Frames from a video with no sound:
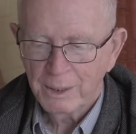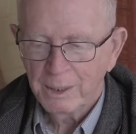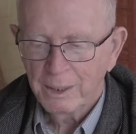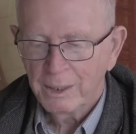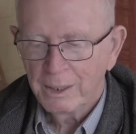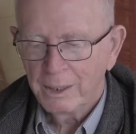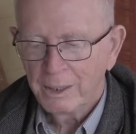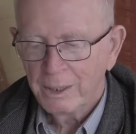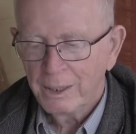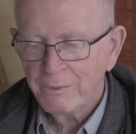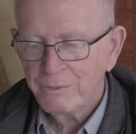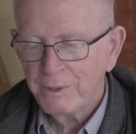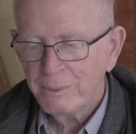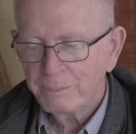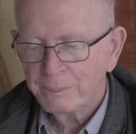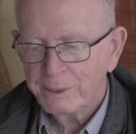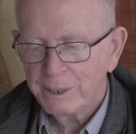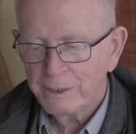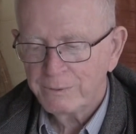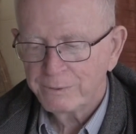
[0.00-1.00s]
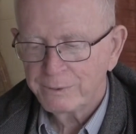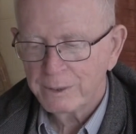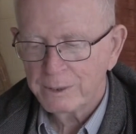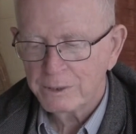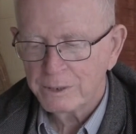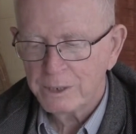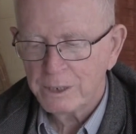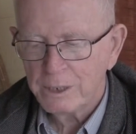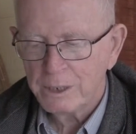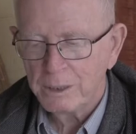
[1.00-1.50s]
If a PlayFair
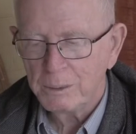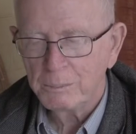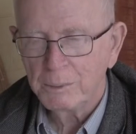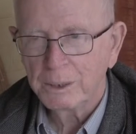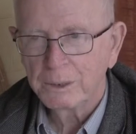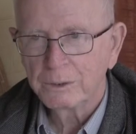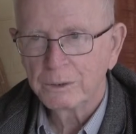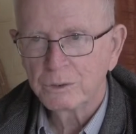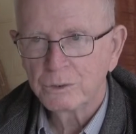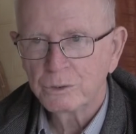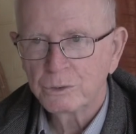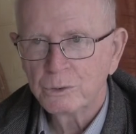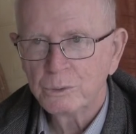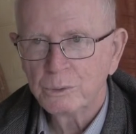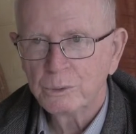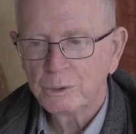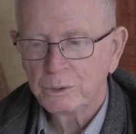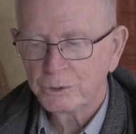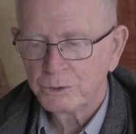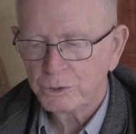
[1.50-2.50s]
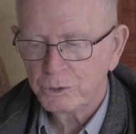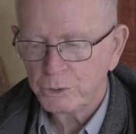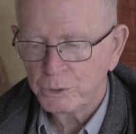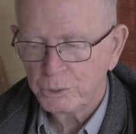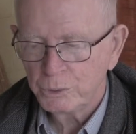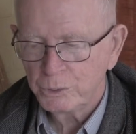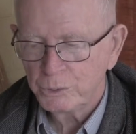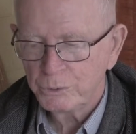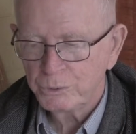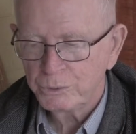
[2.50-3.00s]
team and their school
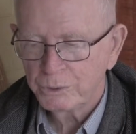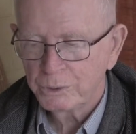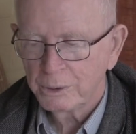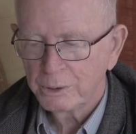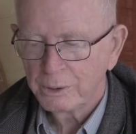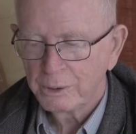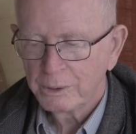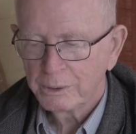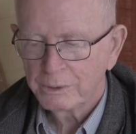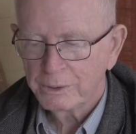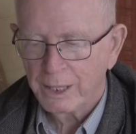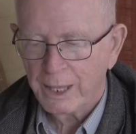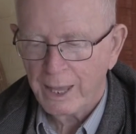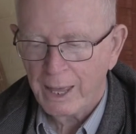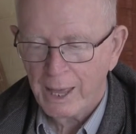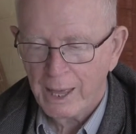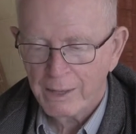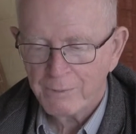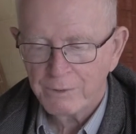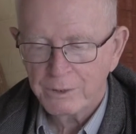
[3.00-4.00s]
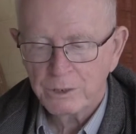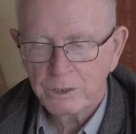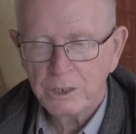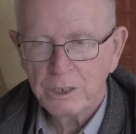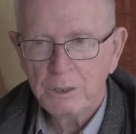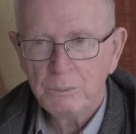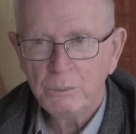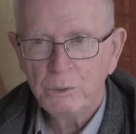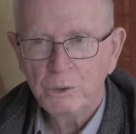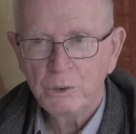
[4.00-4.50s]
choose to have a team
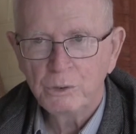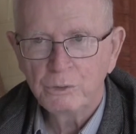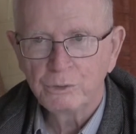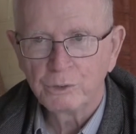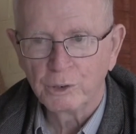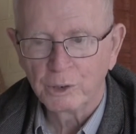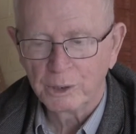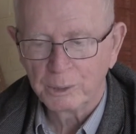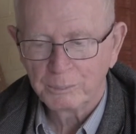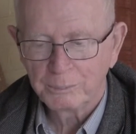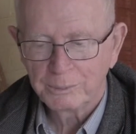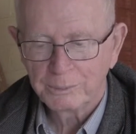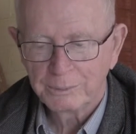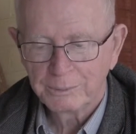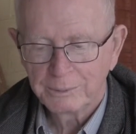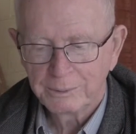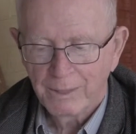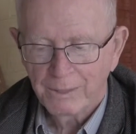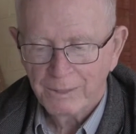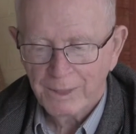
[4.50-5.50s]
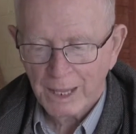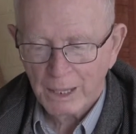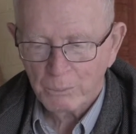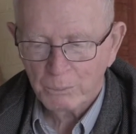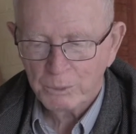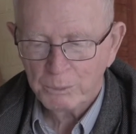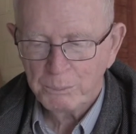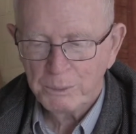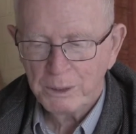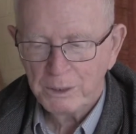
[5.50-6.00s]
uniform, that would
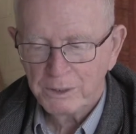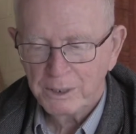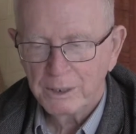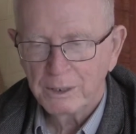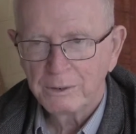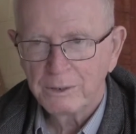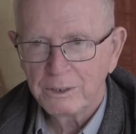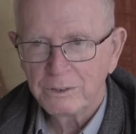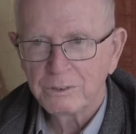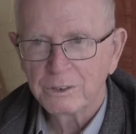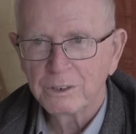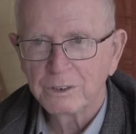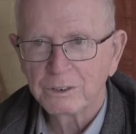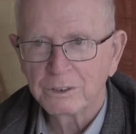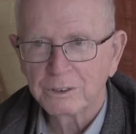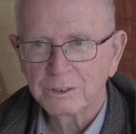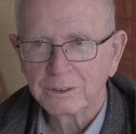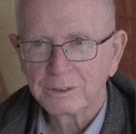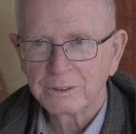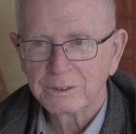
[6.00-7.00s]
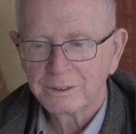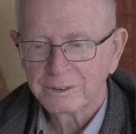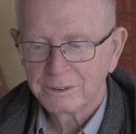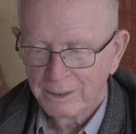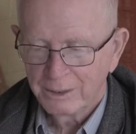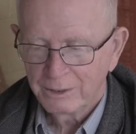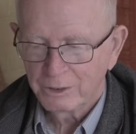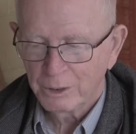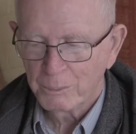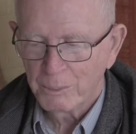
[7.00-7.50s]
be their decision.
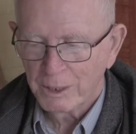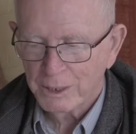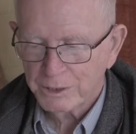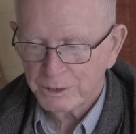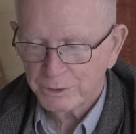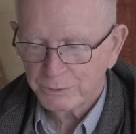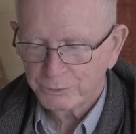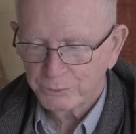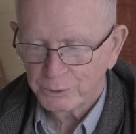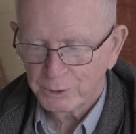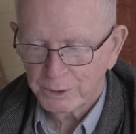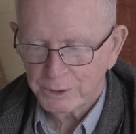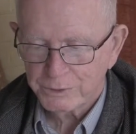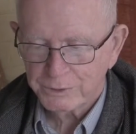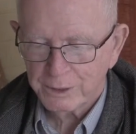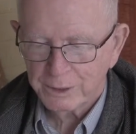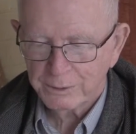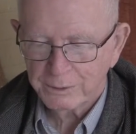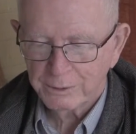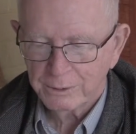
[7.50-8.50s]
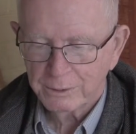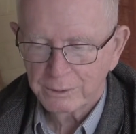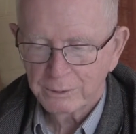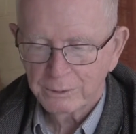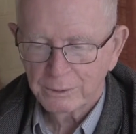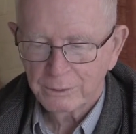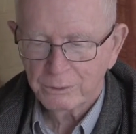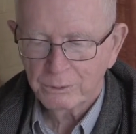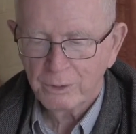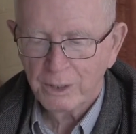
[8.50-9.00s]
The Marcia Forest Center
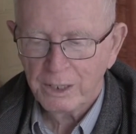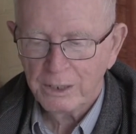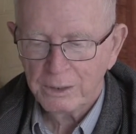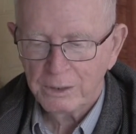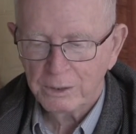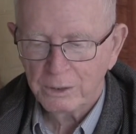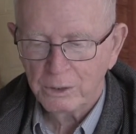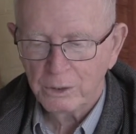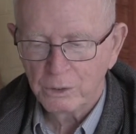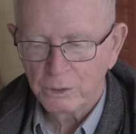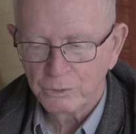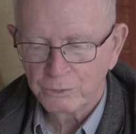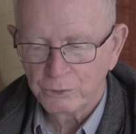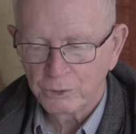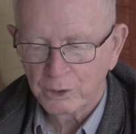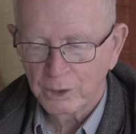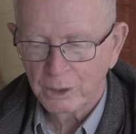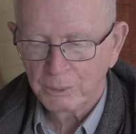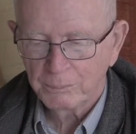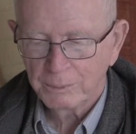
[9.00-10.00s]
created a uniform